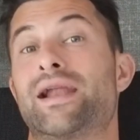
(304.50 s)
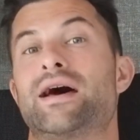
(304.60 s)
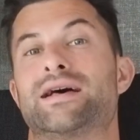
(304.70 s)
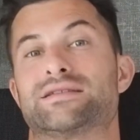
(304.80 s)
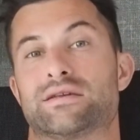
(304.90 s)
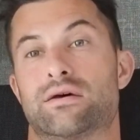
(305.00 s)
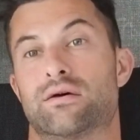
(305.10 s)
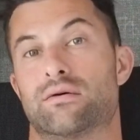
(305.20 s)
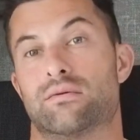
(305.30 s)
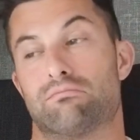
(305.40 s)
as
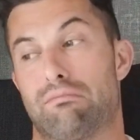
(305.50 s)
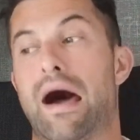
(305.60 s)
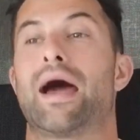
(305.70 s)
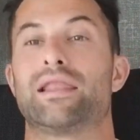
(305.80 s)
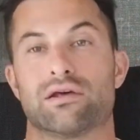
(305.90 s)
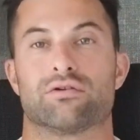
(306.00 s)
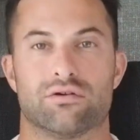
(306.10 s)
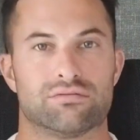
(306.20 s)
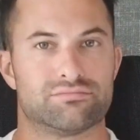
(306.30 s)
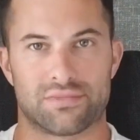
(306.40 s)
my
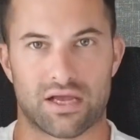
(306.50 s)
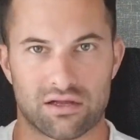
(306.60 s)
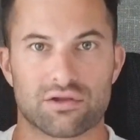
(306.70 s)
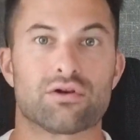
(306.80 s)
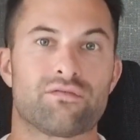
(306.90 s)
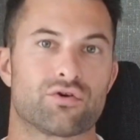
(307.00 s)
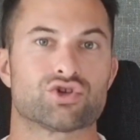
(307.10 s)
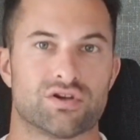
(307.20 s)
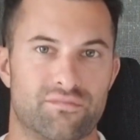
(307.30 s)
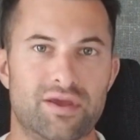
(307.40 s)
little, like a little
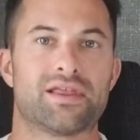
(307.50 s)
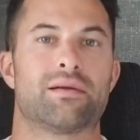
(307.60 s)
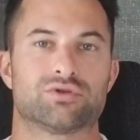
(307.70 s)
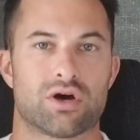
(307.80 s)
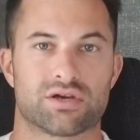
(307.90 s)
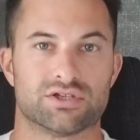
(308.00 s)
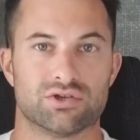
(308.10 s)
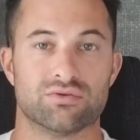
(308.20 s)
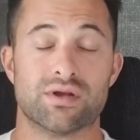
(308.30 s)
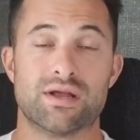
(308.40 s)
version of me that I'm talking
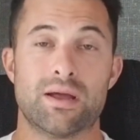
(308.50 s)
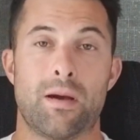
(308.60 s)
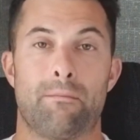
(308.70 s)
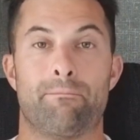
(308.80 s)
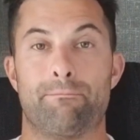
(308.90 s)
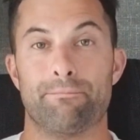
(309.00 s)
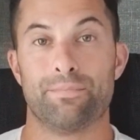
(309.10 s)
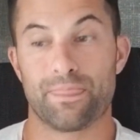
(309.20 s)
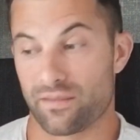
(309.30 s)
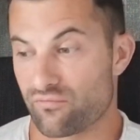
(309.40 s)
to.
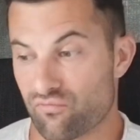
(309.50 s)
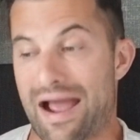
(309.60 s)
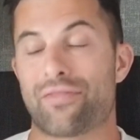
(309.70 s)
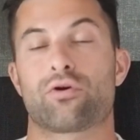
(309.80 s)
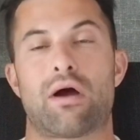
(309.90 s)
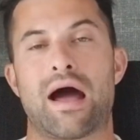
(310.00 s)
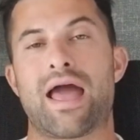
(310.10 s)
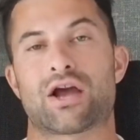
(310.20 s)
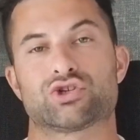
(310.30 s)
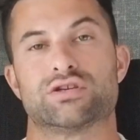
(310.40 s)
Rather, I
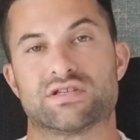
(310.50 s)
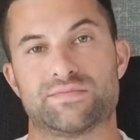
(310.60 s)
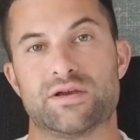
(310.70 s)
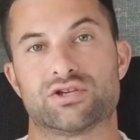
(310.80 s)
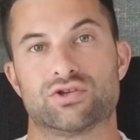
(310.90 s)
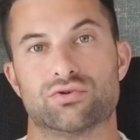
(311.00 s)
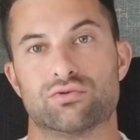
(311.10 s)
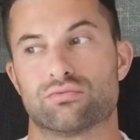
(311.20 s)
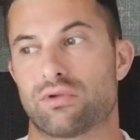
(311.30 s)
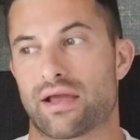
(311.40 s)
actually speak
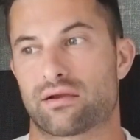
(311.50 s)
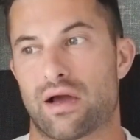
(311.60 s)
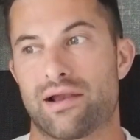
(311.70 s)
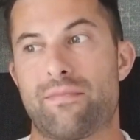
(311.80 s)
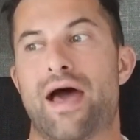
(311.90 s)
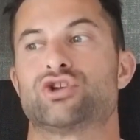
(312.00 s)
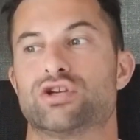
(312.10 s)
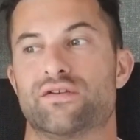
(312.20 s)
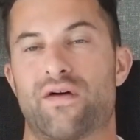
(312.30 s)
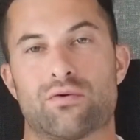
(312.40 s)
to, like, I'd
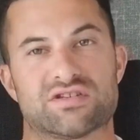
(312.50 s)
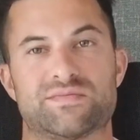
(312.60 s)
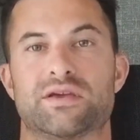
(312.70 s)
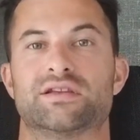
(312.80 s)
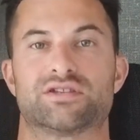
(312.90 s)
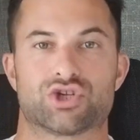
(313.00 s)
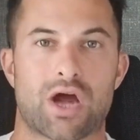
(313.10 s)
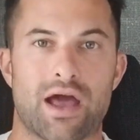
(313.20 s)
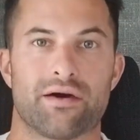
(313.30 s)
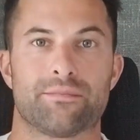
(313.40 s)
imagine if I was speaking to
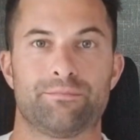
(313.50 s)
Shia.